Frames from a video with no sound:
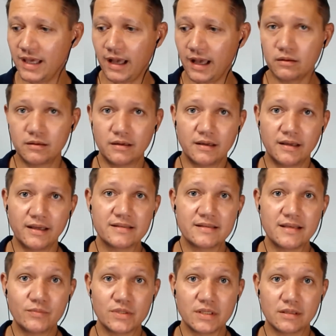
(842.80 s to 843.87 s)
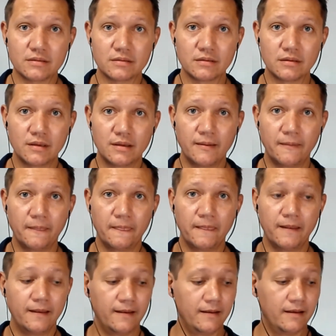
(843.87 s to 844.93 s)
the hell can I accept it?
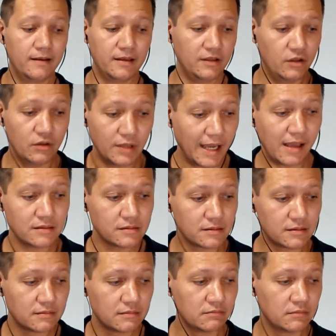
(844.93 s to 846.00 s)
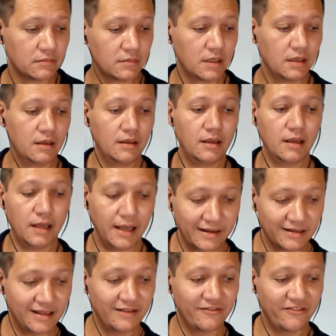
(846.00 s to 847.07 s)
You can't.
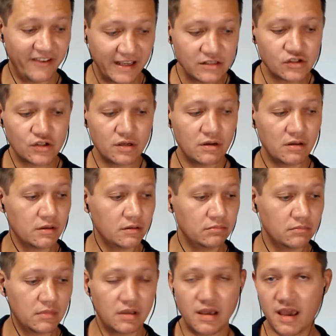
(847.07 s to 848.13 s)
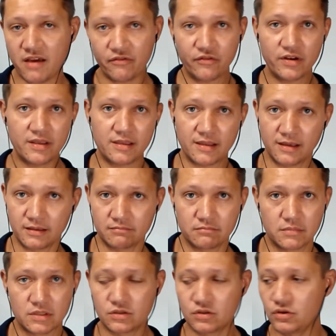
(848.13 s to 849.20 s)
And conventional everything,
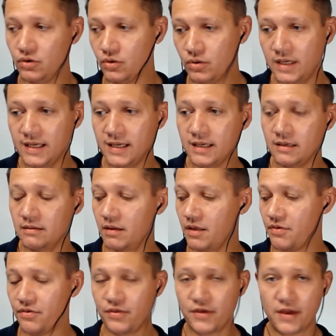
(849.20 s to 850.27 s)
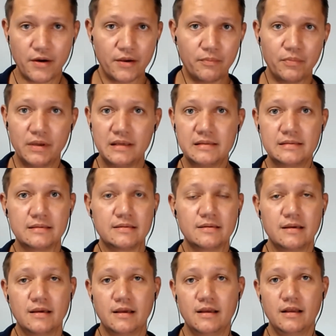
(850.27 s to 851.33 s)
schooling, therapies,
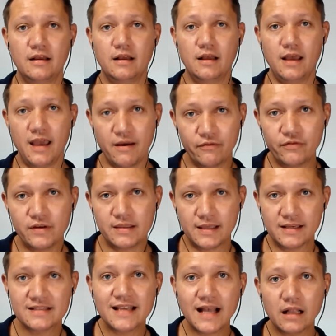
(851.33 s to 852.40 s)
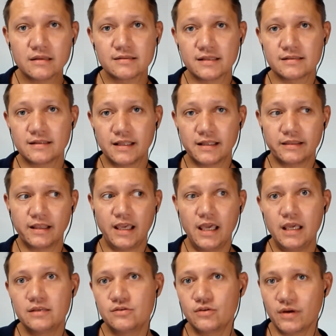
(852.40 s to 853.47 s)
everything tells us that the
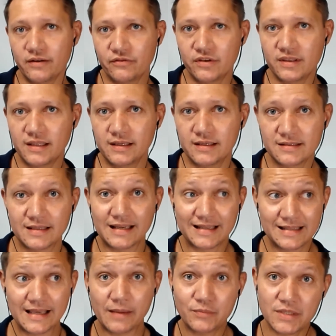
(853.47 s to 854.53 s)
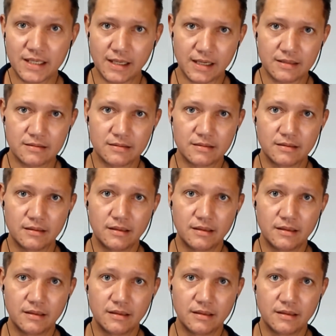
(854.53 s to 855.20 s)
key to everything is accepting it.